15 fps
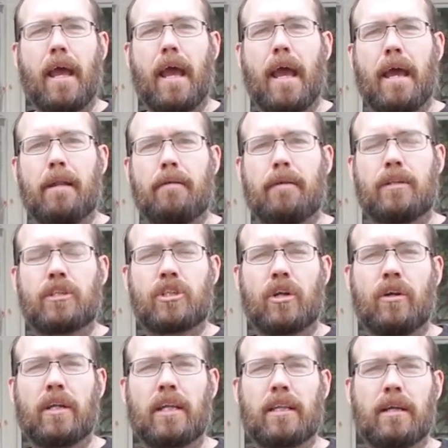and
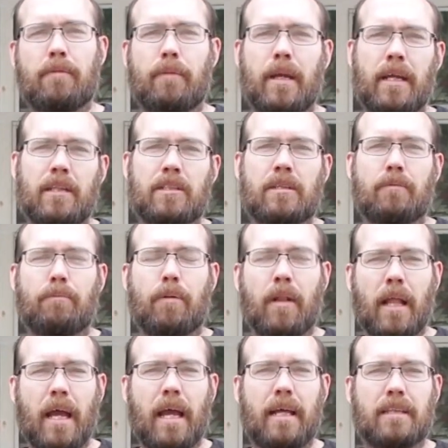turning them into
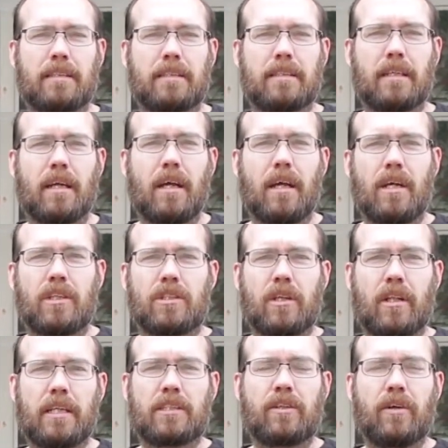plants. So
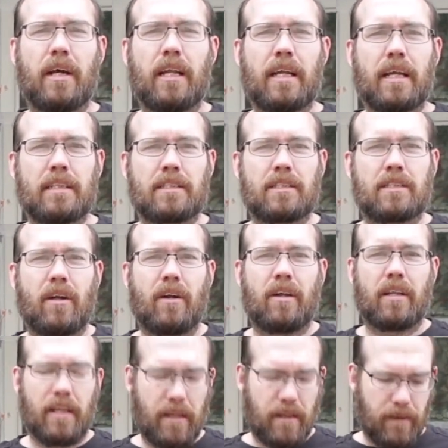let's go ahead and get
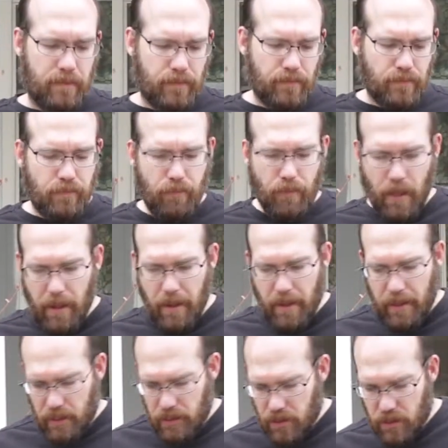started here.
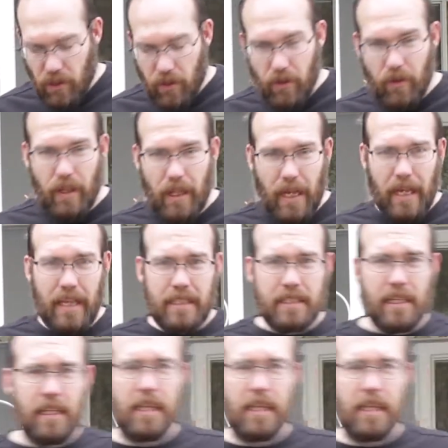So like I said,